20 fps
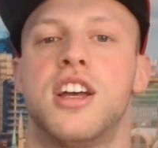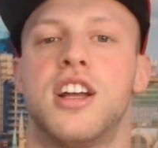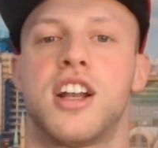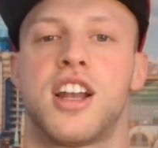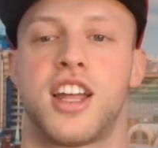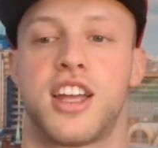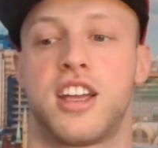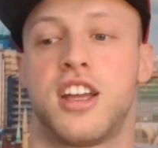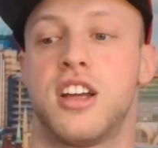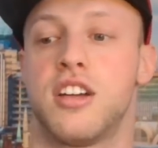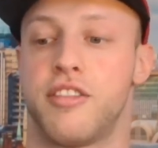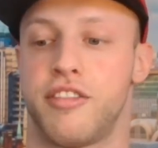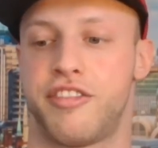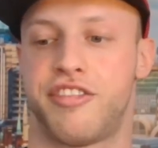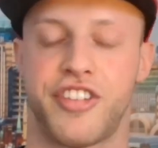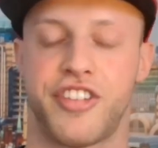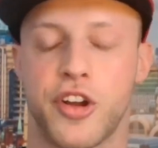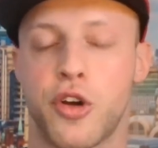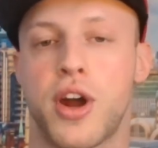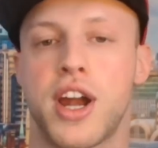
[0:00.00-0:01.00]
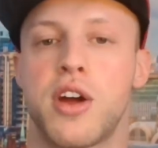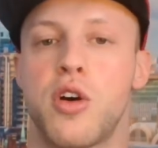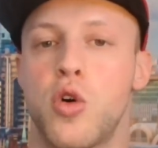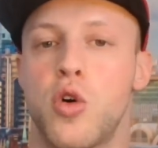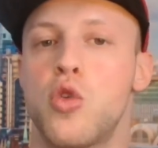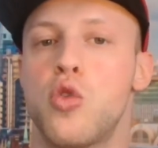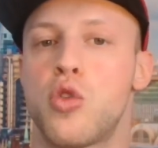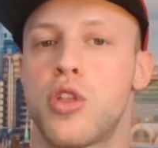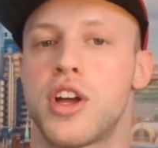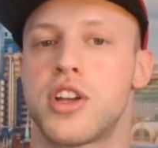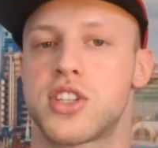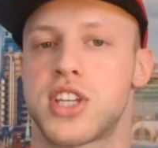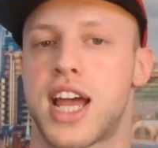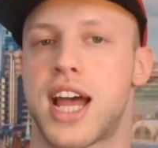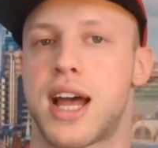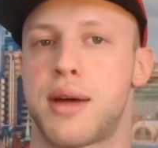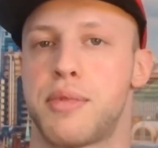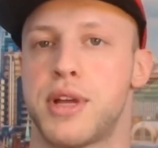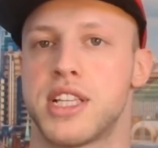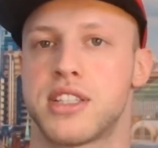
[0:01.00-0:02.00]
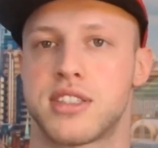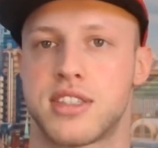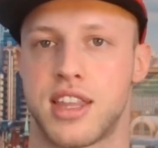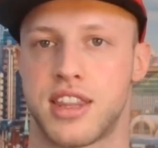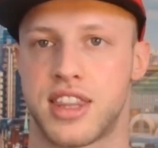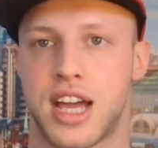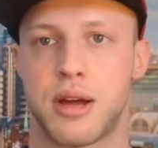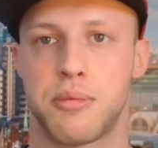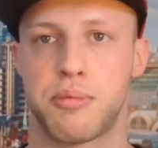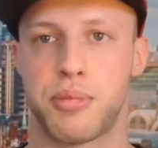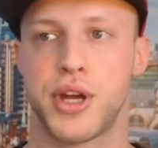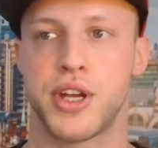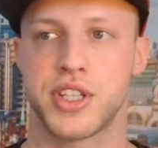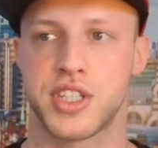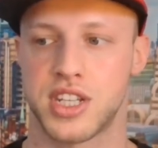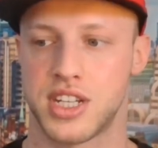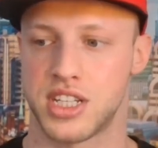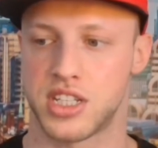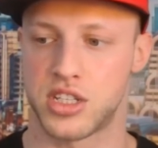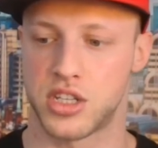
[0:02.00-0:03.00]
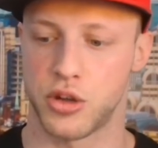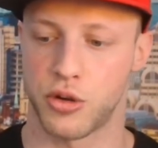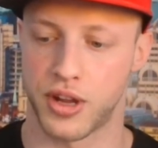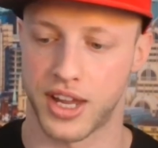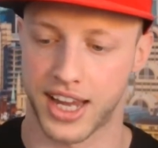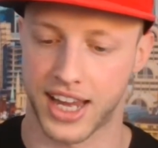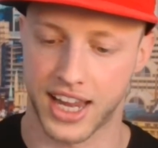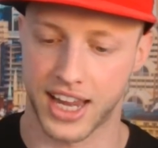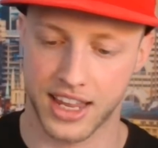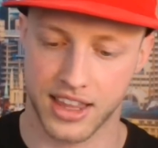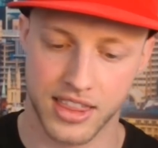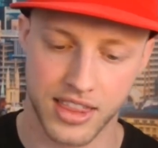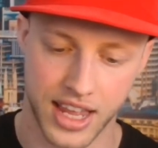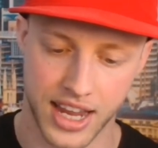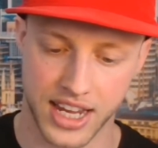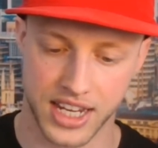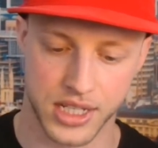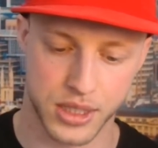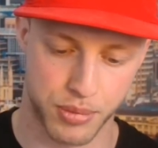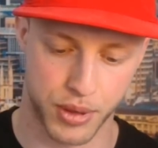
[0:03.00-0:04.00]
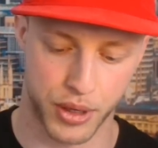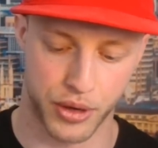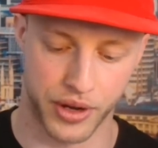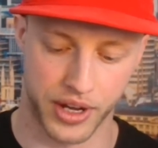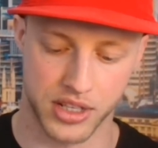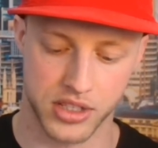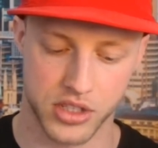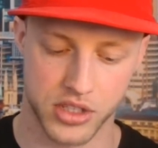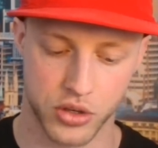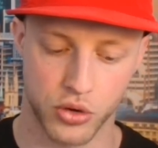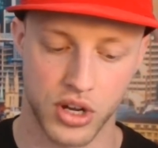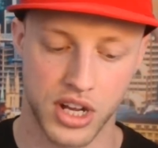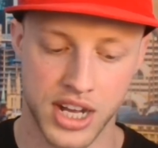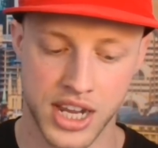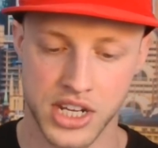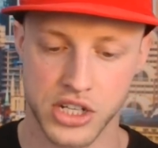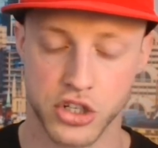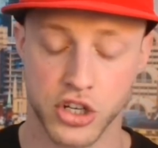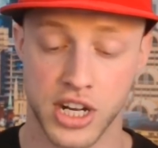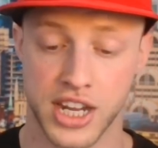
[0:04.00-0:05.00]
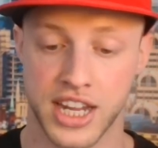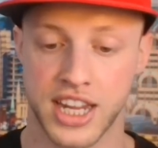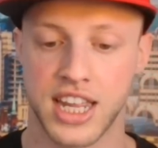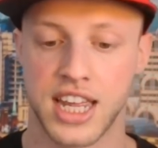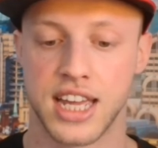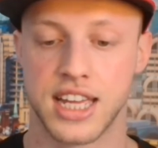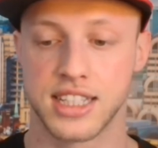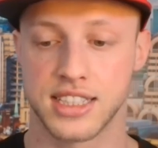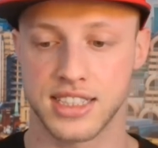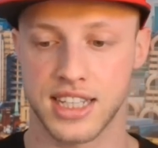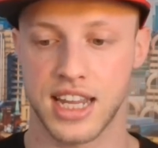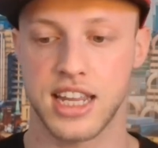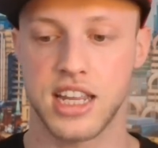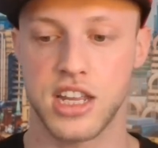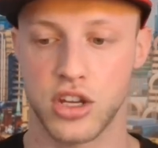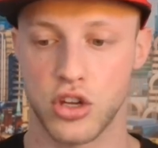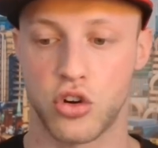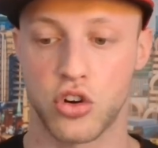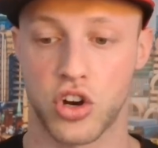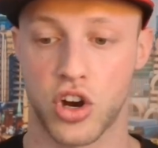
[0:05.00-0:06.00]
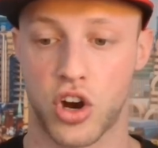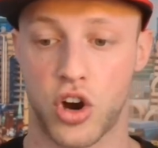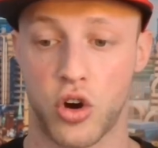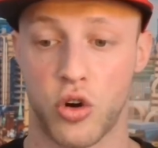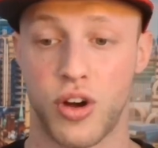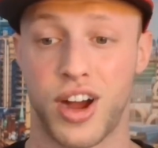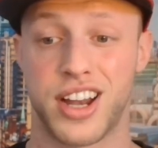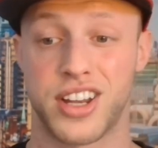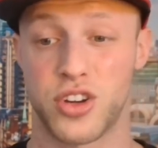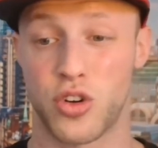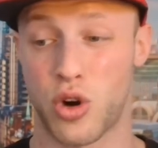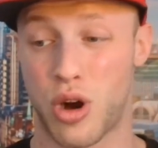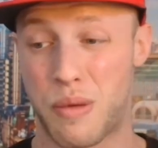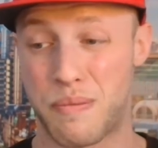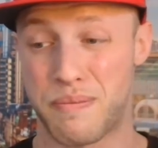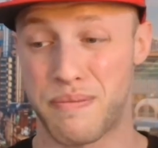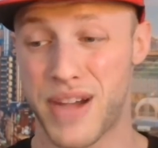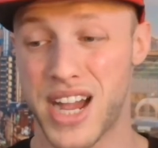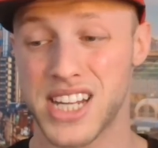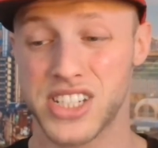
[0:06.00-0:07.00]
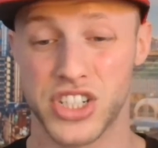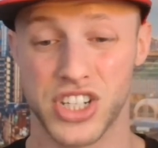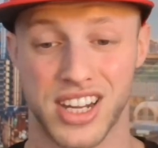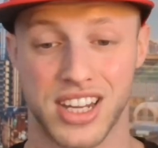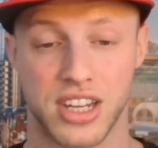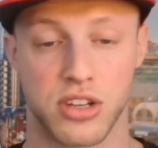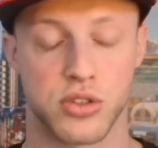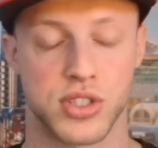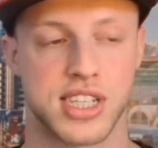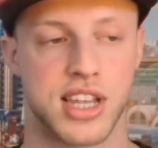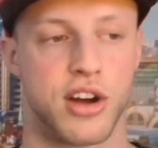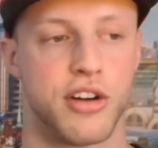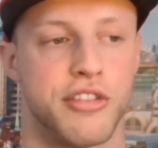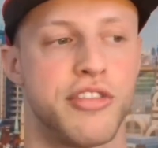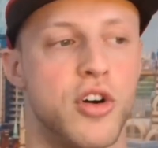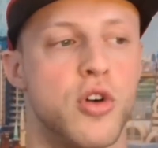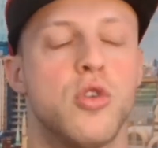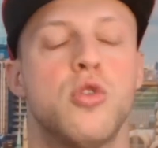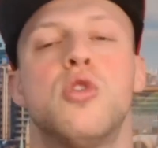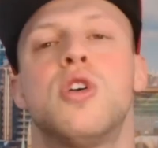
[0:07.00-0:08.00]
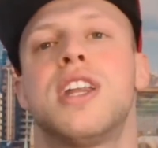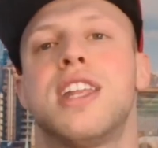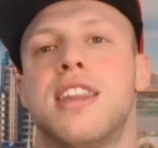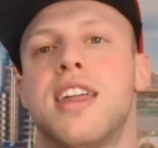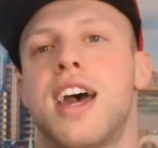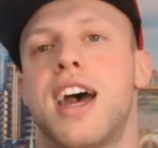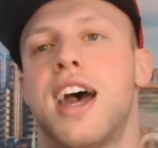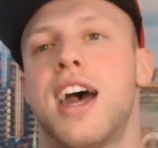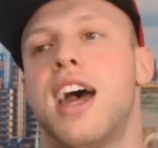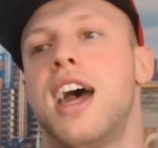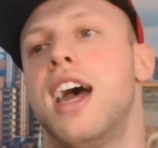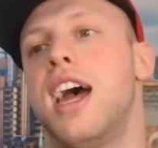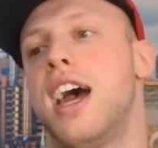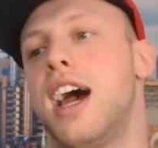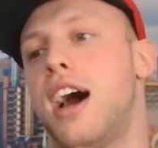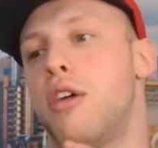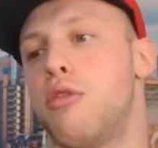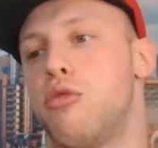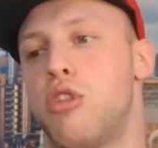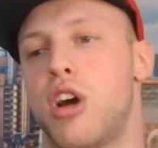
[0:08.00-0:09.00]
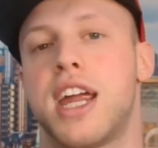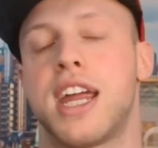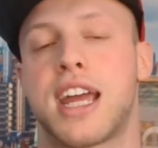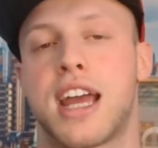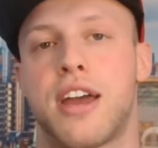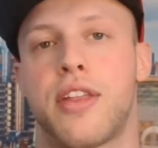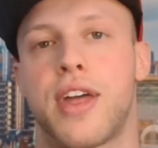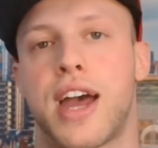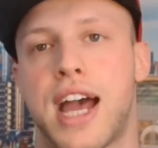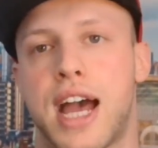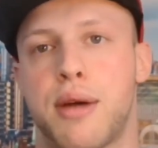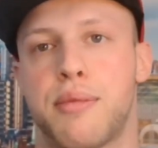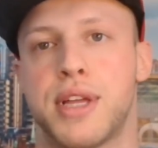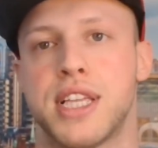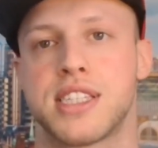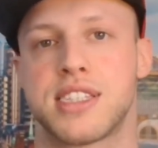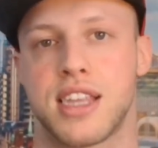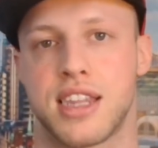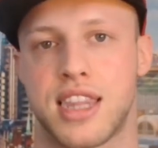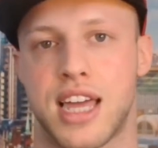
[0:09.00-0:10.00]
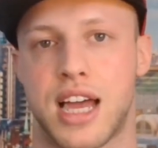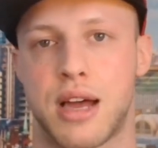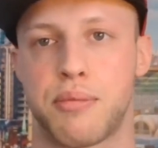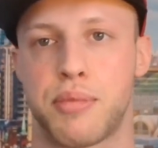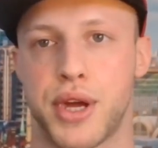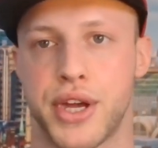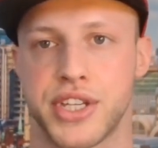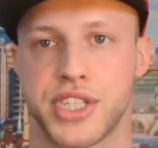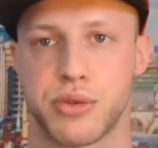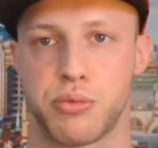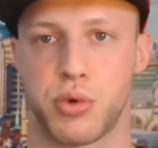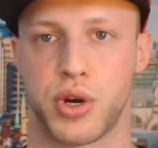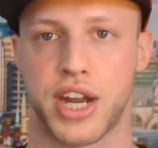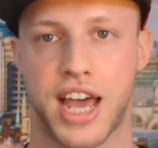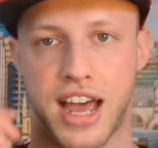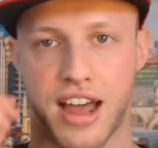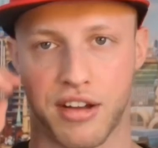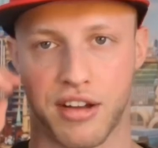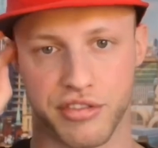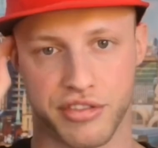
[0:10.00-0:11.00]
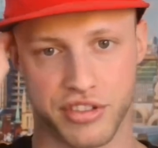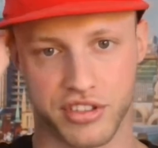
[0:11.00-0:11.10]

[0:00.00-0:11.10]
Like, Figure out all those habits that that person is doing in that experience. You're literally taking your goal and you're imagining yourself already there and writing out the habits that that person would have.